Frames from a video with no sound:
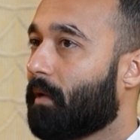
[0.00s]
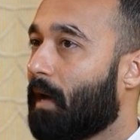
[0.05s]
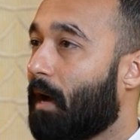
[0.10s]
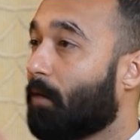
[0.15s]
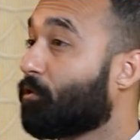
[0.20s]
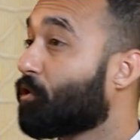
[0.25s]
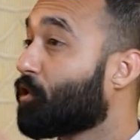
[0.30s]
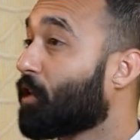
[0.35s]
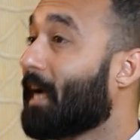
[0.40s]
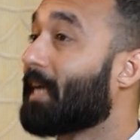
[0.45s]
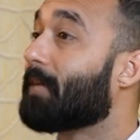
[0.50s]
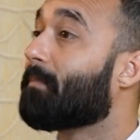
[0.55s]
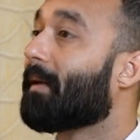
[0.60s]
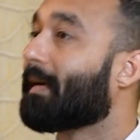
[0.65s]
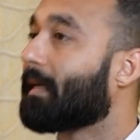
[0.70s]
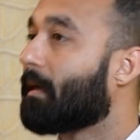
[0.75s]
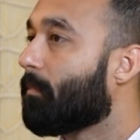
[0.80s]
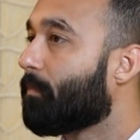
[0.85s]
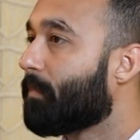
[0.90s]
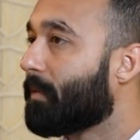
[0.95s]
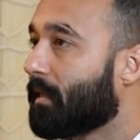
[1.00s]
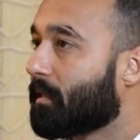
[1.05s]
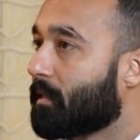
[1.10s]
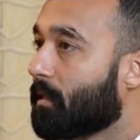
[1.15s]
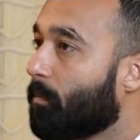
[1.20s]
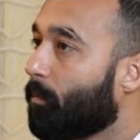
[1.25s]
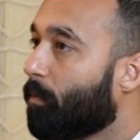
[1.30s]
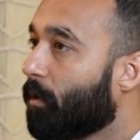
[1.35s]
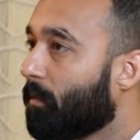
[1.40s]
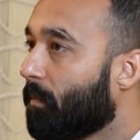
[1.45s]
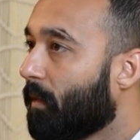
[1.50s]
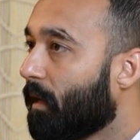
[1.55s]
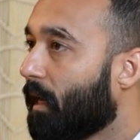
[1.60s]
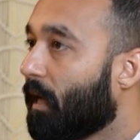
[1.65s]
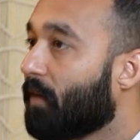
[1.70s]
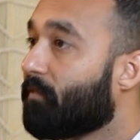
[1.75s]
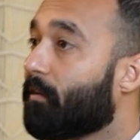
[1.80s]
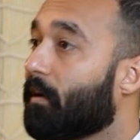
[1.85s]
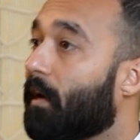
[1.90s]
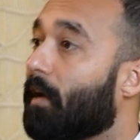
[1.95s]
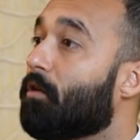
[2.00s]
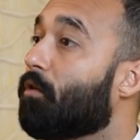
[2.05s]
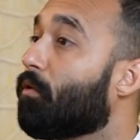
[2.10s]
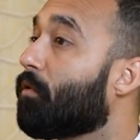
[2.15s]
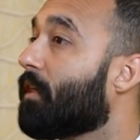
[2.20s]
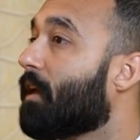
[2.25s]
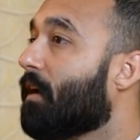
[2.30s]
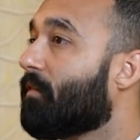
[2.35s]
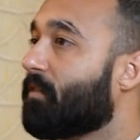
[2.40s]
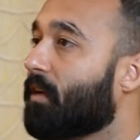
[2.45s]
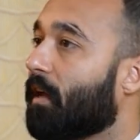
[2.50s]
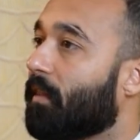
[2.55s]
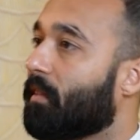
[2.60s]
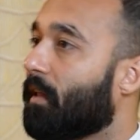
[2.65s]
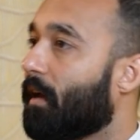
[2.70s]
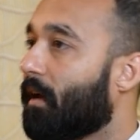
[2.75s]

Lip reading: outshine my company at some point in my life, and I know that I've done